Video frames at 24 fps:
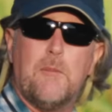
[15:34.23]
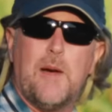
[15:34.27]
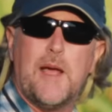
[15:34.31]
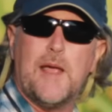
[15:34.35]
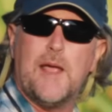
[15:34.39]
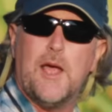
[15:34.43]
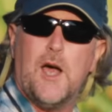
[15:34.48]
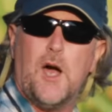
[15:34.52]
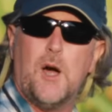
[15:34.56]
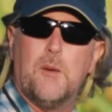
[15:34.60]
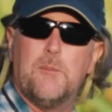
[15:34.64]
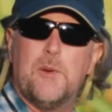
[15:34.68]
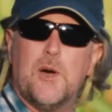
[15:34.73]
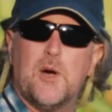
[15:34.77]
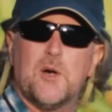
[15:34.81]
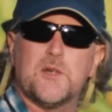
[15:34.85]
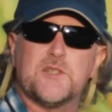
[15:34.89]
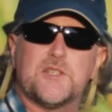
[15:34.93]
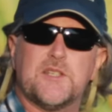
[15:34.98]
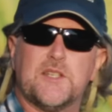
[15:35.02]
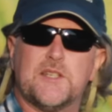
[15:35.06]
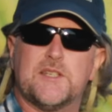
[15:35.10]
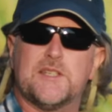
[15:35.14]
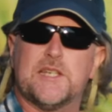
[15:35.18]
My elbow
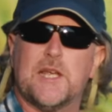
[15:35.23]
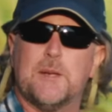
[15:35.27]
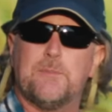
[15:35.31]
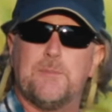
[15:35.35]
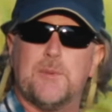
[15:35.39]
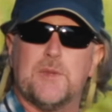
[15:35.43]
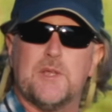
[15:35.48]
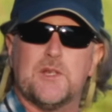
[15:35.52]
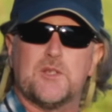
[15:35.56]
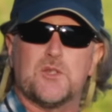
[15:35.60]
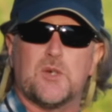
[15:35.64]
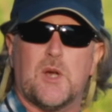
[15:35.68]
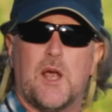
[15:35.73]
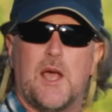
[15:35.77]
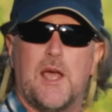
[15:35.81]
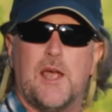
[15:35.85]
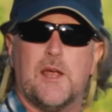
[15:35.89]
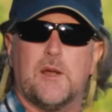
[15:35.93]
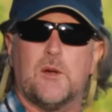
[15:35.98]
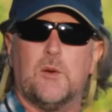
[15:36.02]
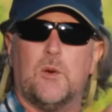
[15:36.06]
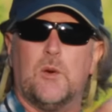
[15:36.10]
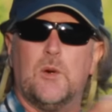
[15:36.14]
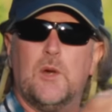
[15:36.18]
is the tip of the
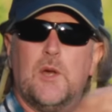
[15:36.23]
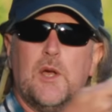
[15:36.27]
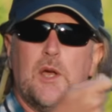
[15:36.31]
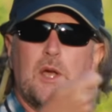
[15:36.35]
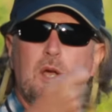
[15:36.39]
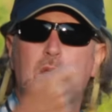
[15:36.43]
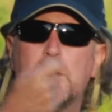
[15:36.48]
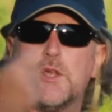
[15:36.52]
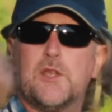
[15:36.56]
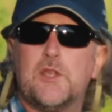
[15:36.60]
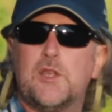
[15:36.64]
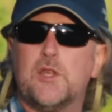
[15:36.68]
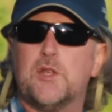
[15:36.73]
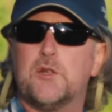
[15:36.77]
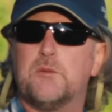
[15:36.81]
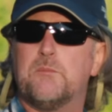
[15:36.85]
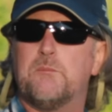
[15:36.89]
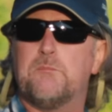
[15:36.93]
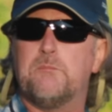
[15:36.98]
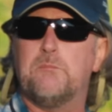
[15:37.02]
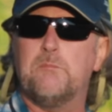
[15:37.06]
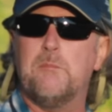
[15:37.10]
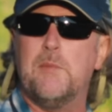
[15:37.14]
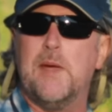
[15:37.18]
triangle. You
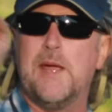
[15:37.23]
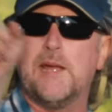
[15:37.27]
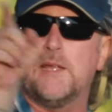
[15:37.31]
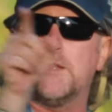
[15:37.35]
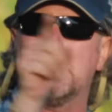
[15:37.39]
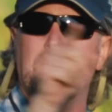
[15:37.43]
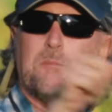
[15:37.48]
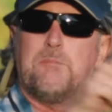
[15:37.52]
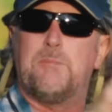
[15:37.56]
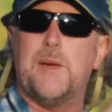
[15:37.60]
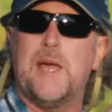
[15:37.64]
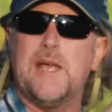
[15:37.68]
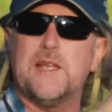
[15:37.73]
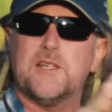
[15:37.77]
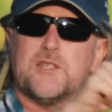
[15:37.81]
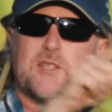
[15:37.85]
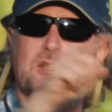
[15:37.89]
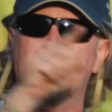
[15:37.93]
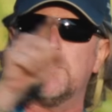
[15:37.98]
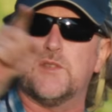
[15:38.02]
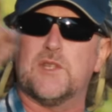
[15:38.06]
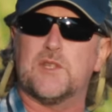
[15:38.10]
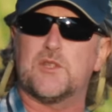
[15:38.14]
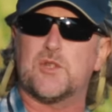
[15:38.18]
make the
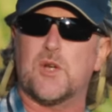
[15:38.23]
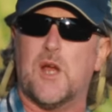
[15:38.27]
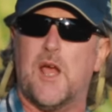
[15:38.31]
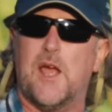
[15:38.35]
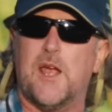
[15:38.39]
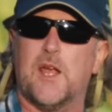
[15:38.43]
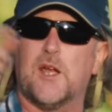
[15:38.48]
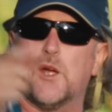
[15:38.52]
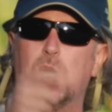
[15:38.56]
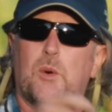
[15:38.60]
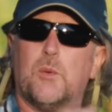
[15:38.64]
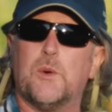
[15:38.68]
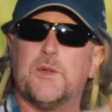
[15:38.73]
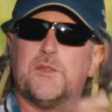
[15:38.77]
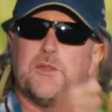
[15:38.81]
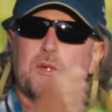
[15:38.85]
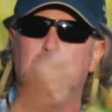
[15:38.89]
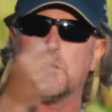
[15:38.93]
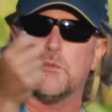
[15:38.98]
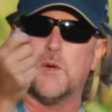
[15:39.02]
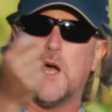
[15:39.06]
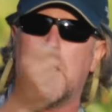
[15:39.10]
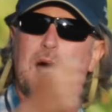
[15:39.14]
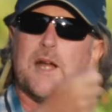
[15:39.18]
base of the triangle with
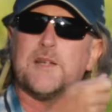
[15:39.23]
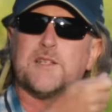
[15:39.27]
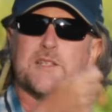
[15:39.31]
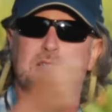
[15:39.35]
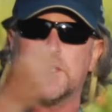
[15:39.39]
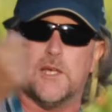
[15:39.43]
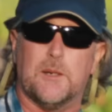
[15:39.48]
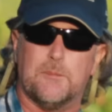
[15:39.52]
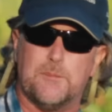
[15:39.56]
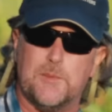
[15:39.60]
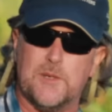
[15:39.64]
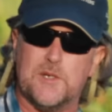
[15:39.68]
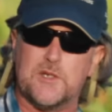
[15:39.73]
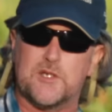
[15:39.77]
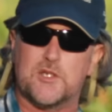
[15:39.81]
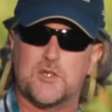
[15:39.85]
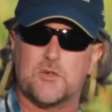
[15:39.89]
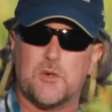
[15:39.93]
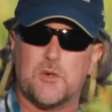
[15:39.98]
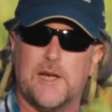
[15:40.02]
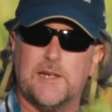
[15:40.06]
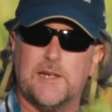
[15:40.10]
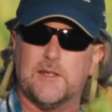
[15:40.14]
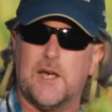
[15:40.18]
your rod tip and
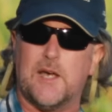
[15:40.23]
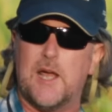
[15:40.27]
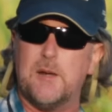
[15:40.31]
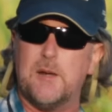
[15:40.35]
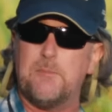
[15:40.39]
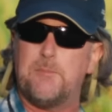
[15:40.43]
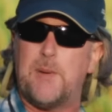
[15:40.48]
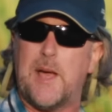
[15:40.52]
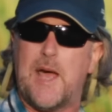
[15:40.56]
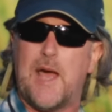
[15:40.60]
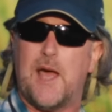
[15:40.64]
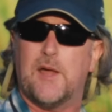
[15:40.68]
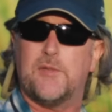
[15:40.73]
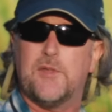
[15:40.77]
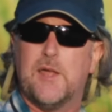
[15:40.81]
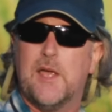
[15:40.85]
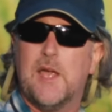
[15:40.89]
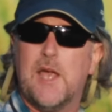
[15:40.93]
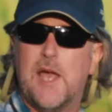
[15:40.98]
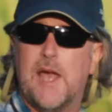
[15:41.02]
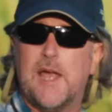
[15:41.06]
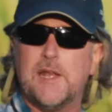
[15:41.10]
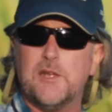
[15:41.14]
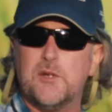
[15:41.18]
straight line path,
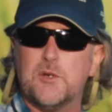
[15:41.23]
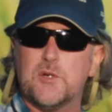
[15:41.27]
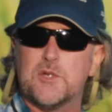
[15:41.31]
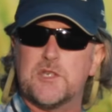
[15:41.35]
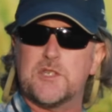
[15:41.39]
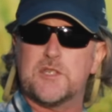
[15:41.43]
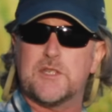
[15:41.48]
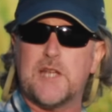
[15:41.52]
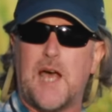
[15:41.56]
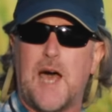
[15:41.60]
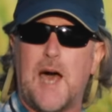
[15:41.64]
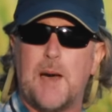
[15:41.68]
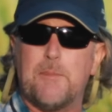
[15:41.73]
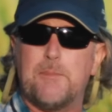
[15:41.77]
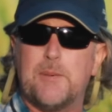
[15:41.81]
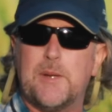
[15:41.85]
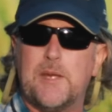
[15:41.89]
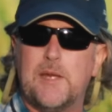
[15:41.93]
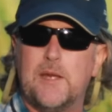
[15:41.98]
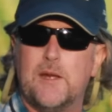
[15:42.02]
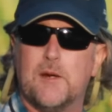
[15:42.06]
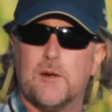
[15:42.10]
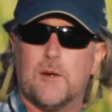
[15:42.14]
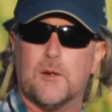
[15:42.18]
and you stop
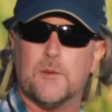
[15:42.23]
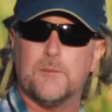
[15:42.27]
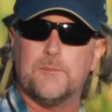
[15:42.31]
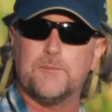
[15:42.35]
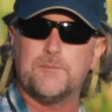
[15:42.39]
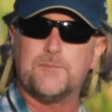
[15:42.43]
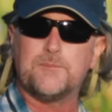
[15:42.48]
here.